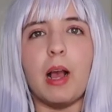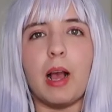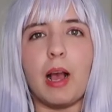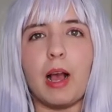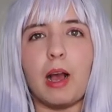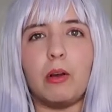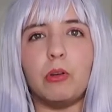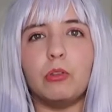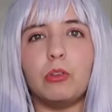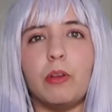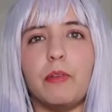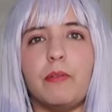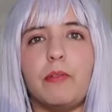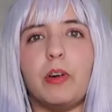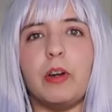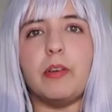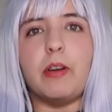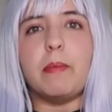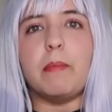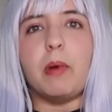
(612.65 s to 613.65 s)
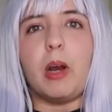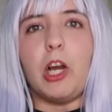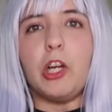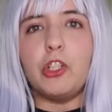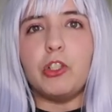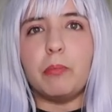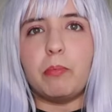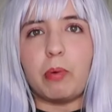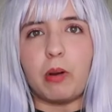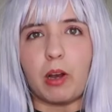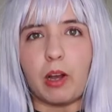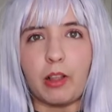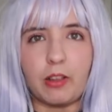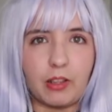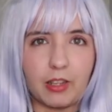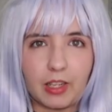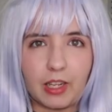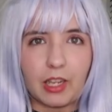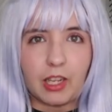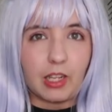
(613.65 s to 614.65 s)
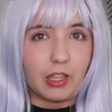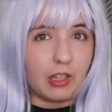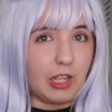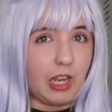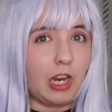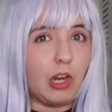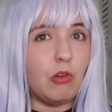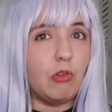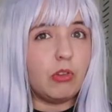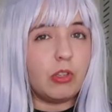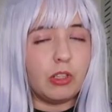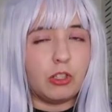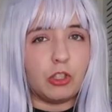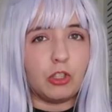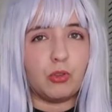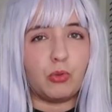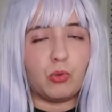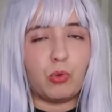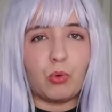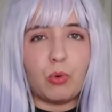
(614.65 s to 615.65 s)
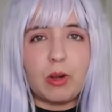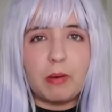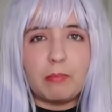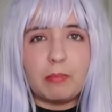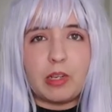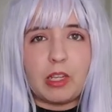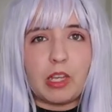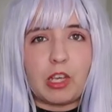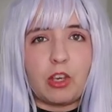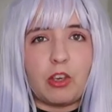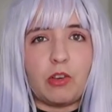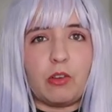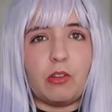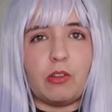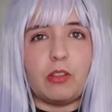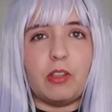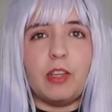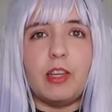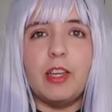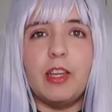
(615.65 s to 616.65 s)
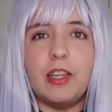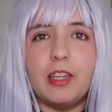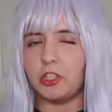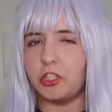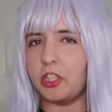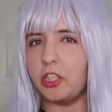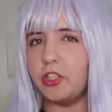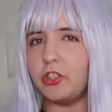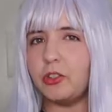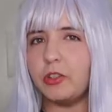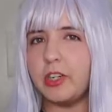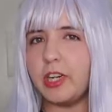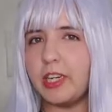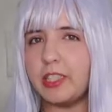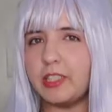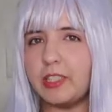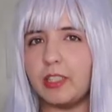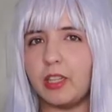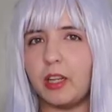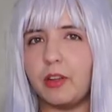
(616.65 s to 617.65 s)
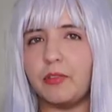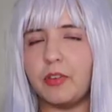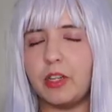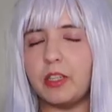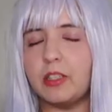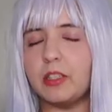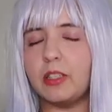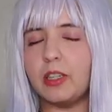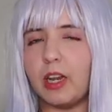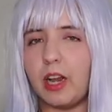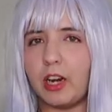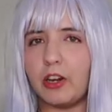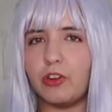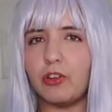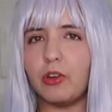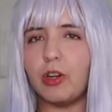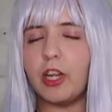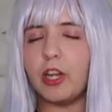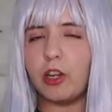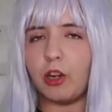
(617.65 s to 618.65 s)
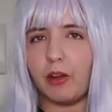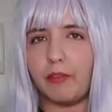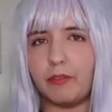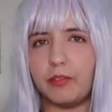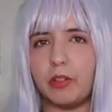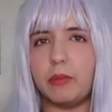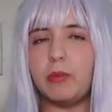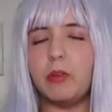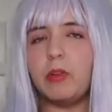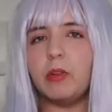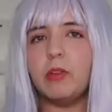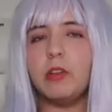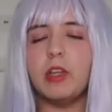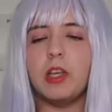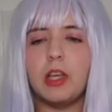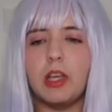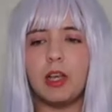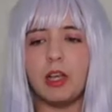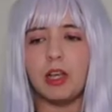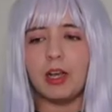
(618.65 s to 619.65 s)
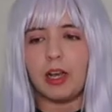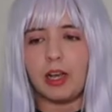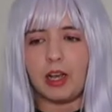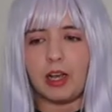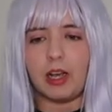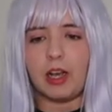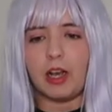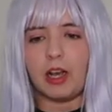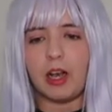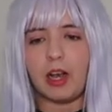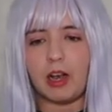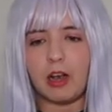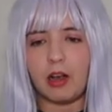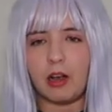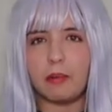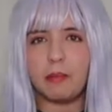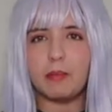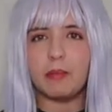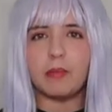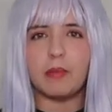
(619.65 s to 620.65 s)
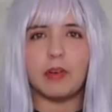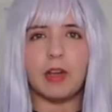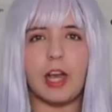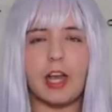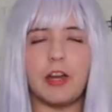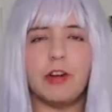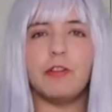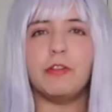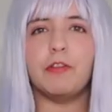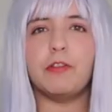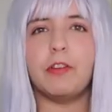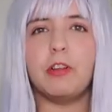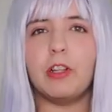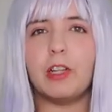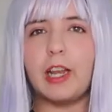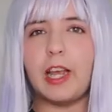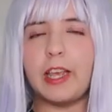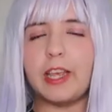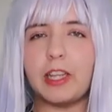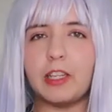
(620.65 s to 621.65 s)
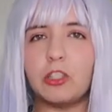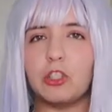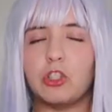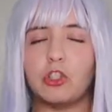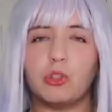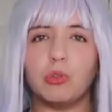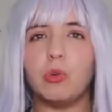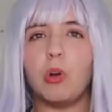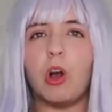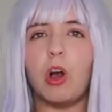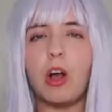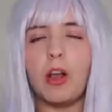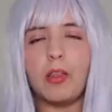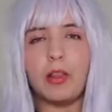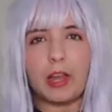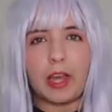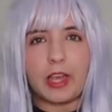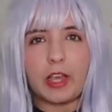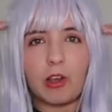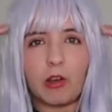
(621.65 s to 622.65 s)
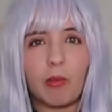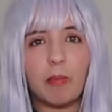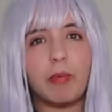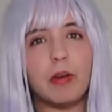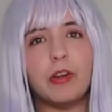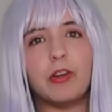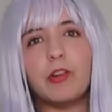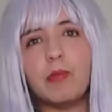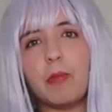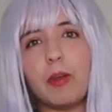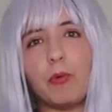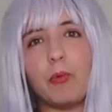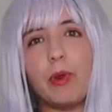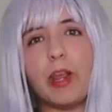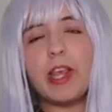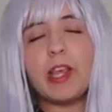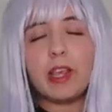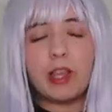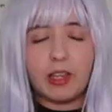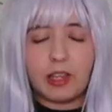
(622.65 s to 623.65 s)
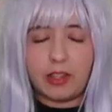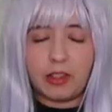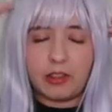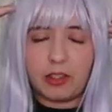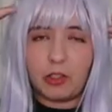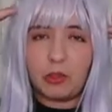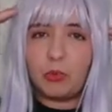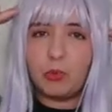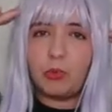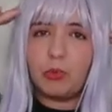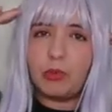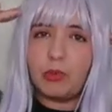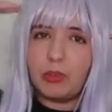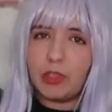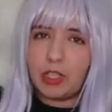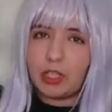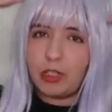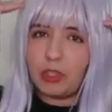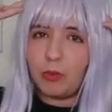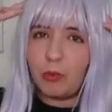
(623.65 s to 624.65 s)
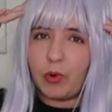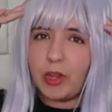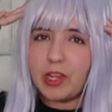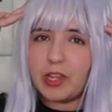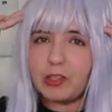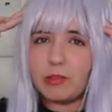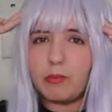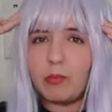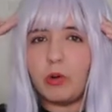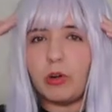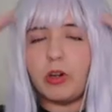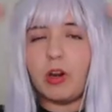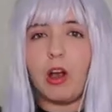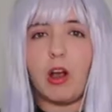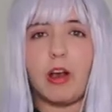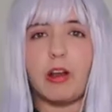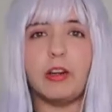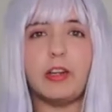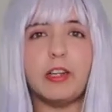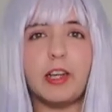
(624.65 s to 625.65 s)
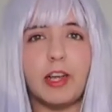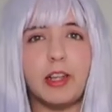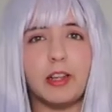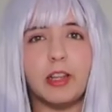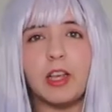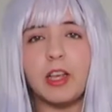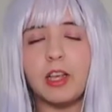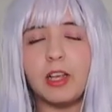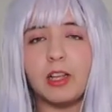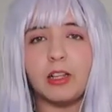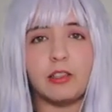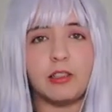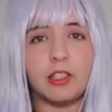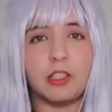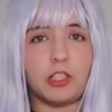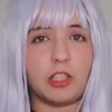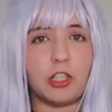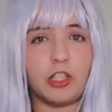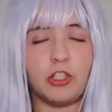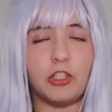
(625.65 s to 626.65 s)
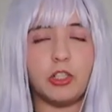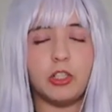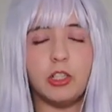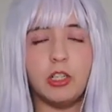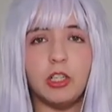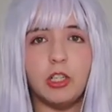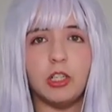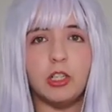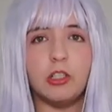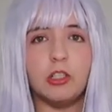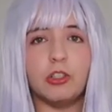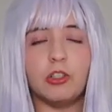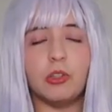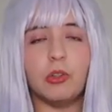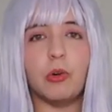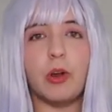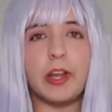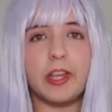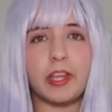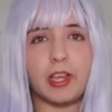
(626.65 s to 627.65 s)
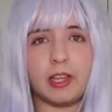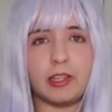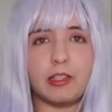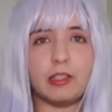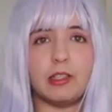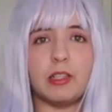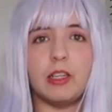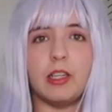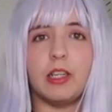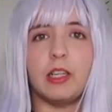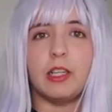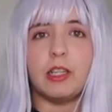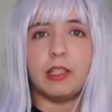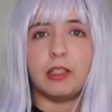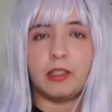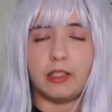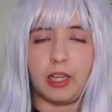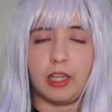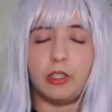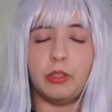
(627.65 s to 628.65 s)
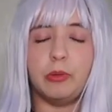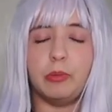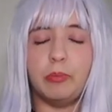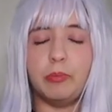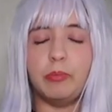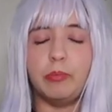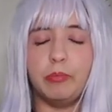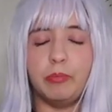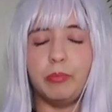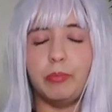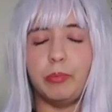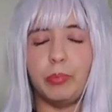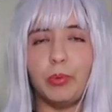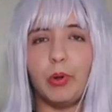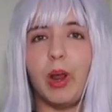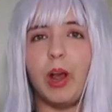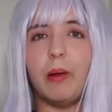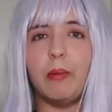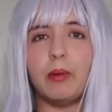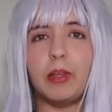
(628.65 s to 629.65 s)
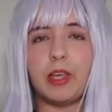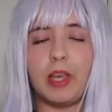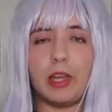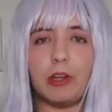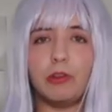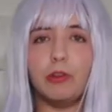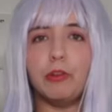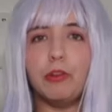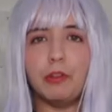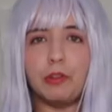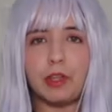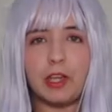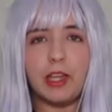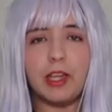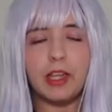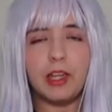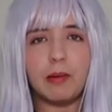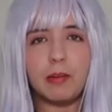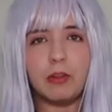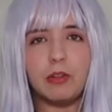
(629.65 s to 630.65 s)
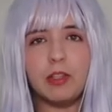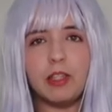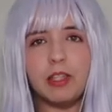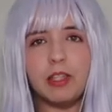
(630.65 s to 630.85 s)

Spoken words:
out very much, but they look extremely cute. The t-shirt itself is actually comfortable. I don't feel like it's too hot, like compared to my wig. The wig is more hotter than the t-shirt, so I guess that's probably a good thing about